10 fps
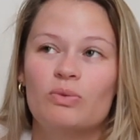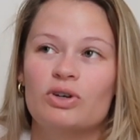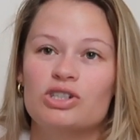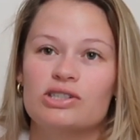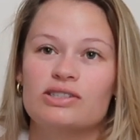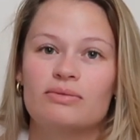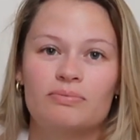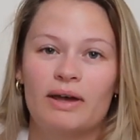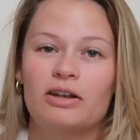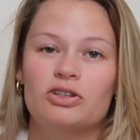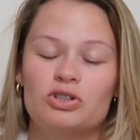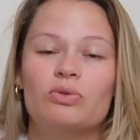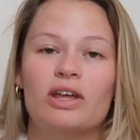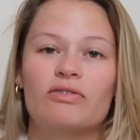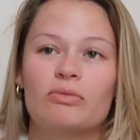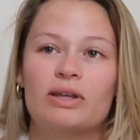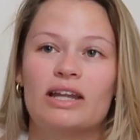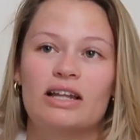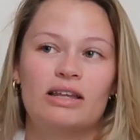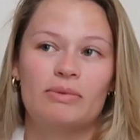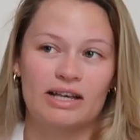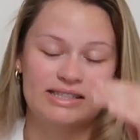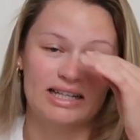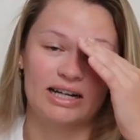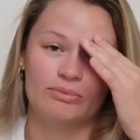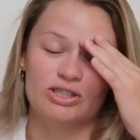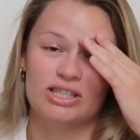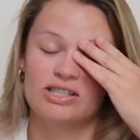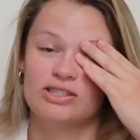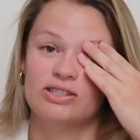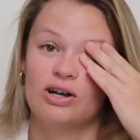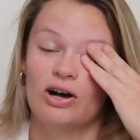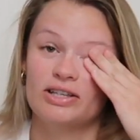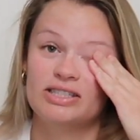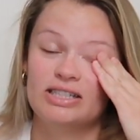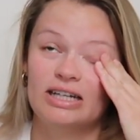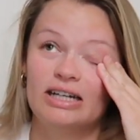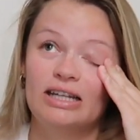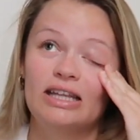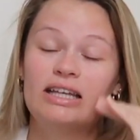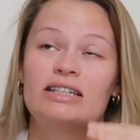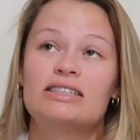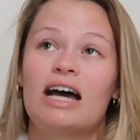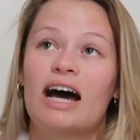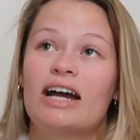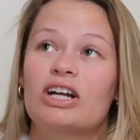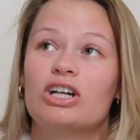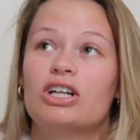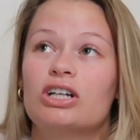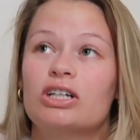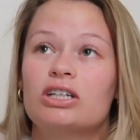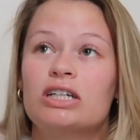which has been too late for me lately because then I'm just exhausted the entire